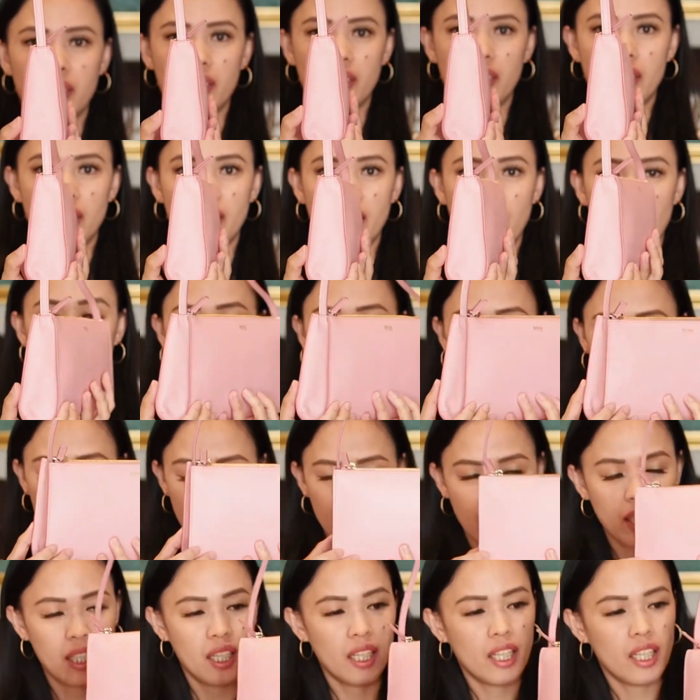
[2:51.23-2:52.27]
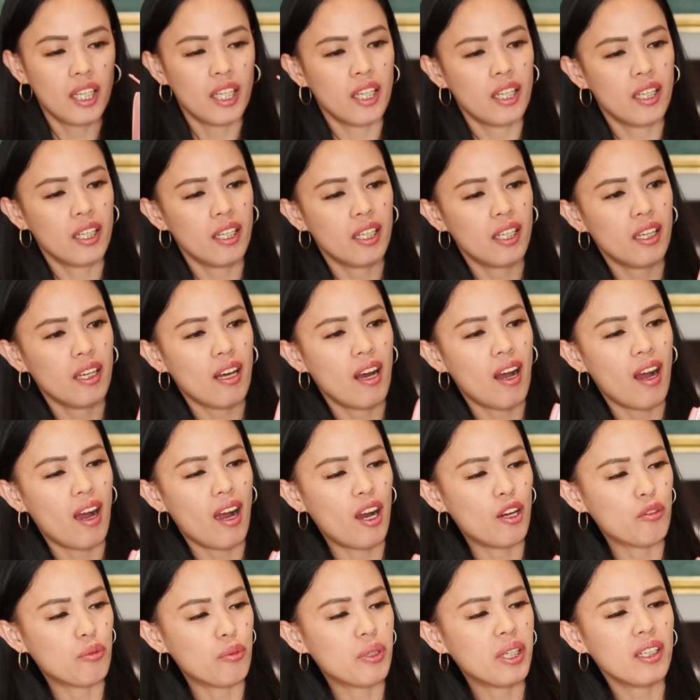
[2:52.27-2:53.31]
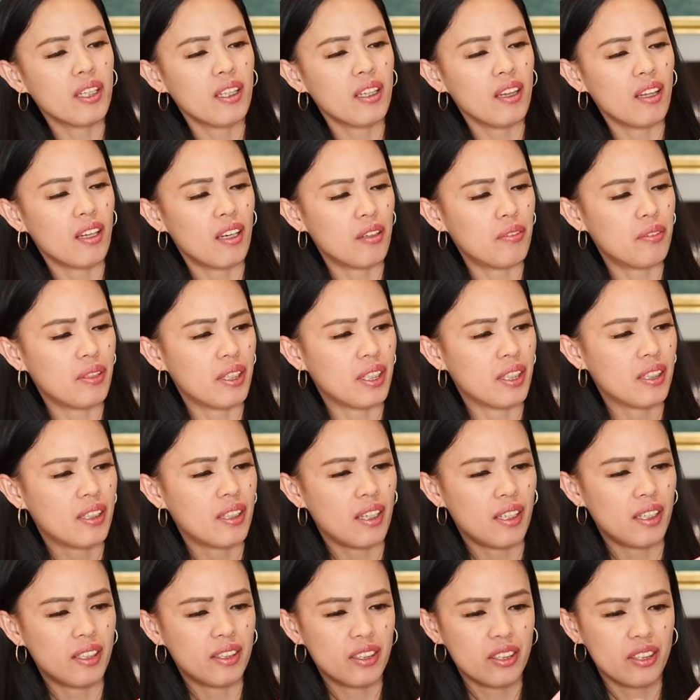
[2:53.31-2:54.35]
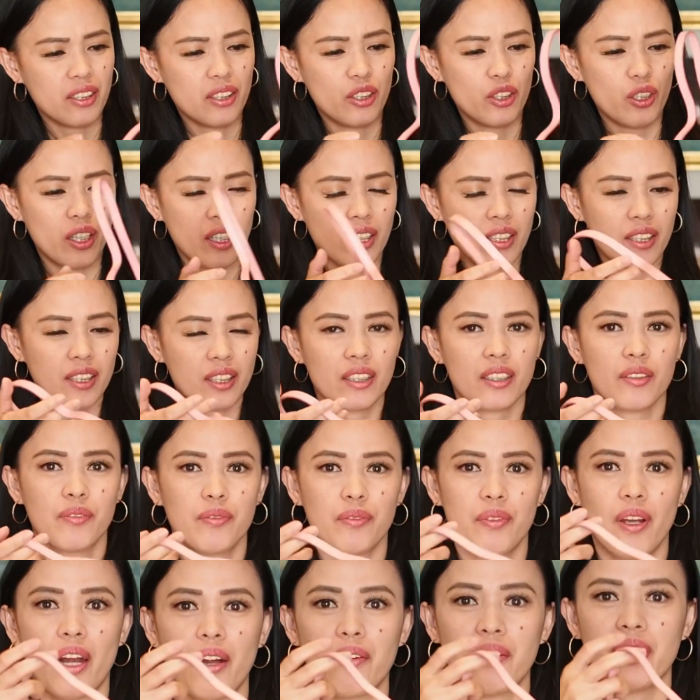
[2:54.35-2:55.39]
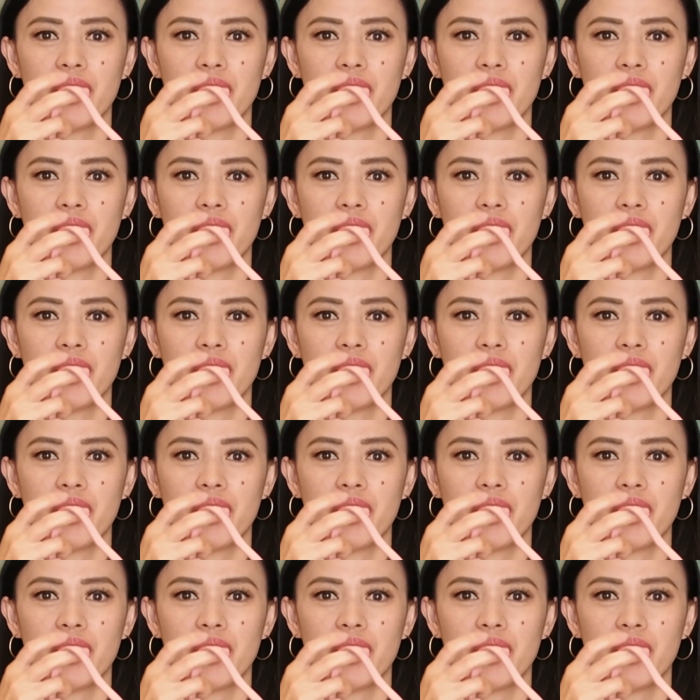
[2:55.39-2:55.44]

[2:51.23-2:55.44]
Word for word: in depth. I really love it. It's just very